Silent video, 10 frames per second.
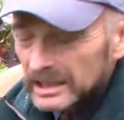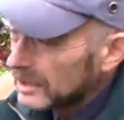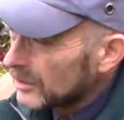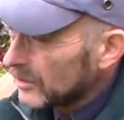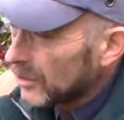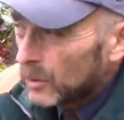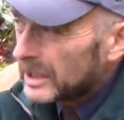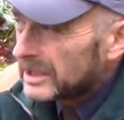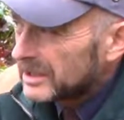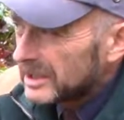And although
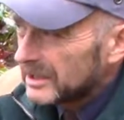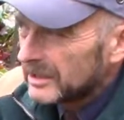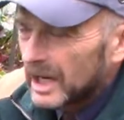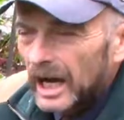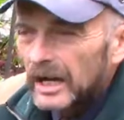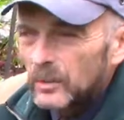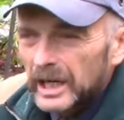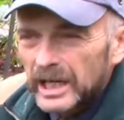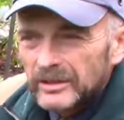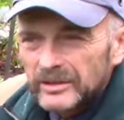we can hear the
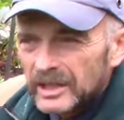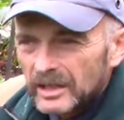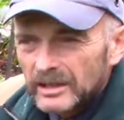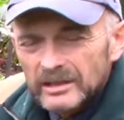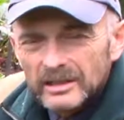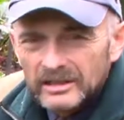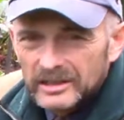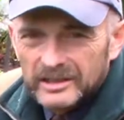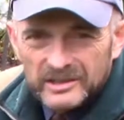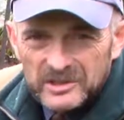highway out there,
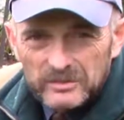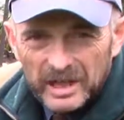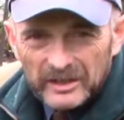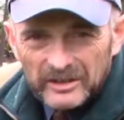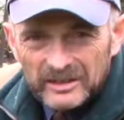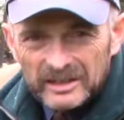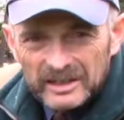it doesn't matter.